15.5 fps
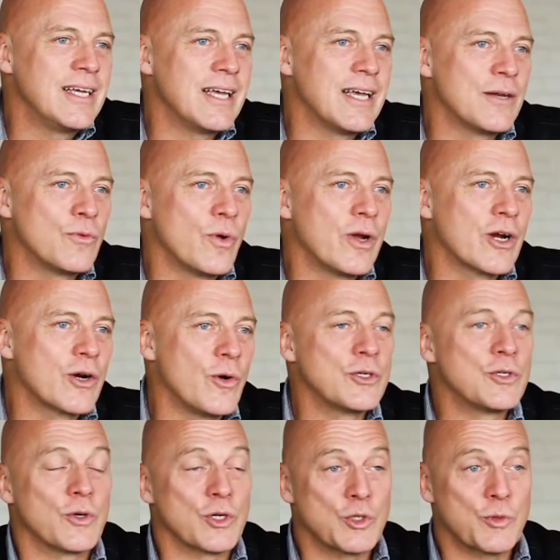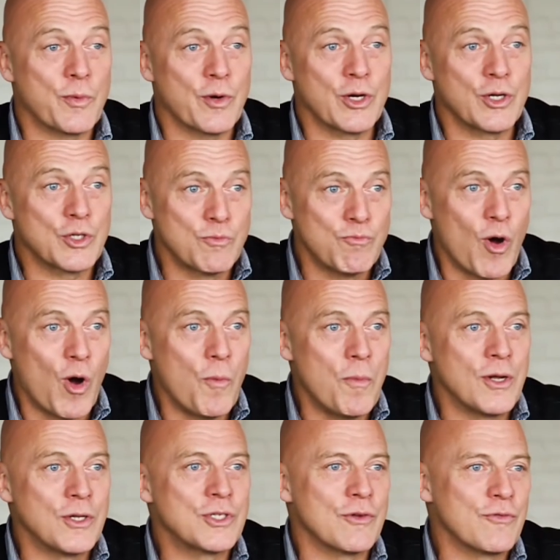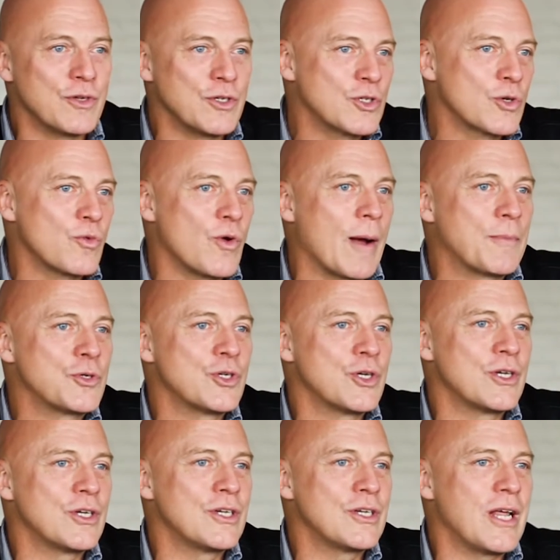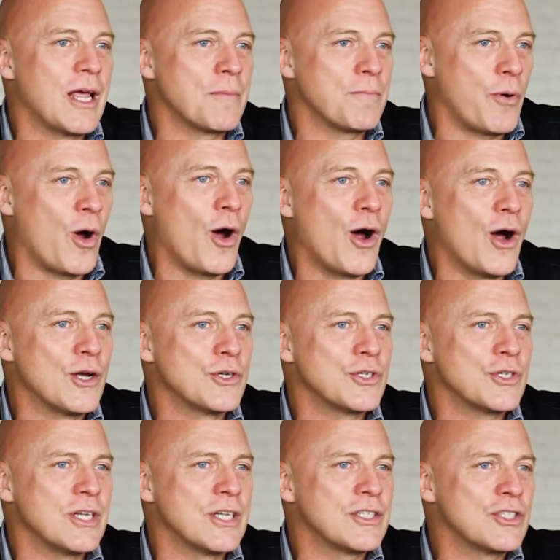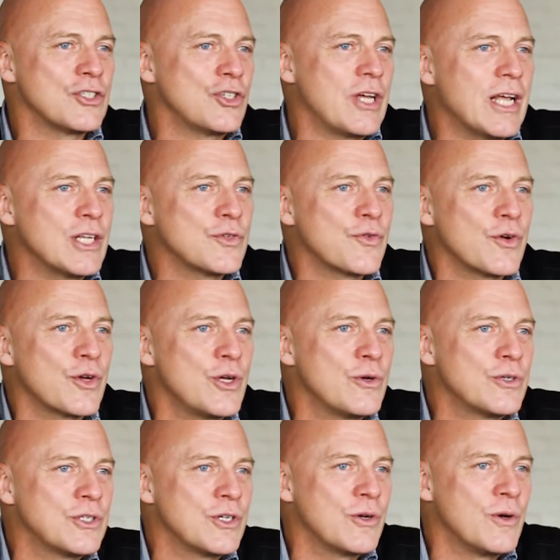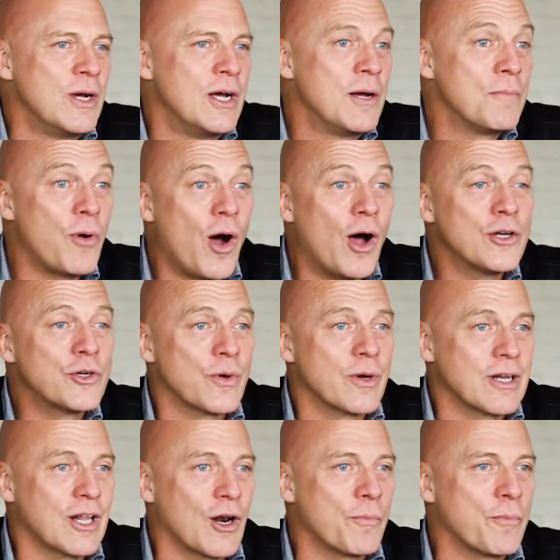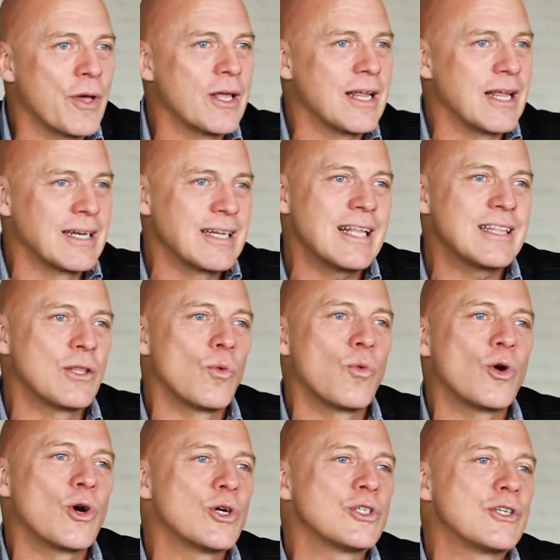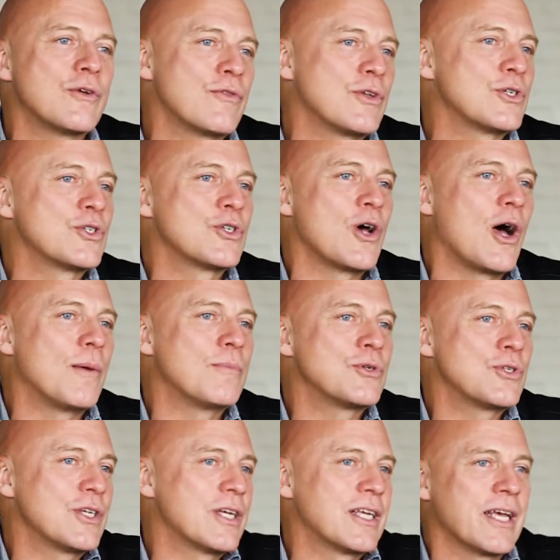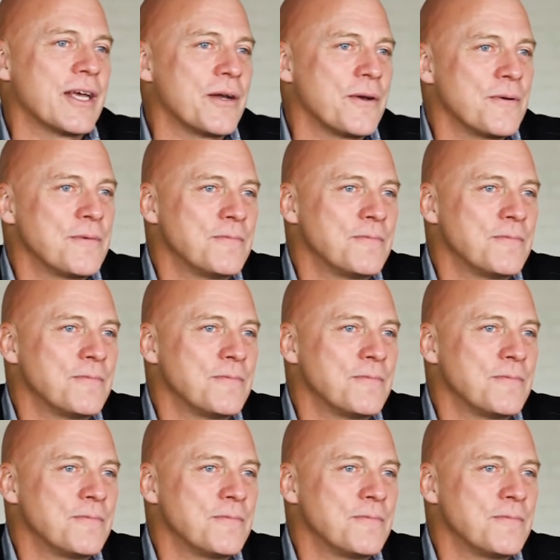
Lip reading: And we are going to experience moments of interruption and pause. It's a chance for you to ponder a little bit and let the words of this psalm sink in.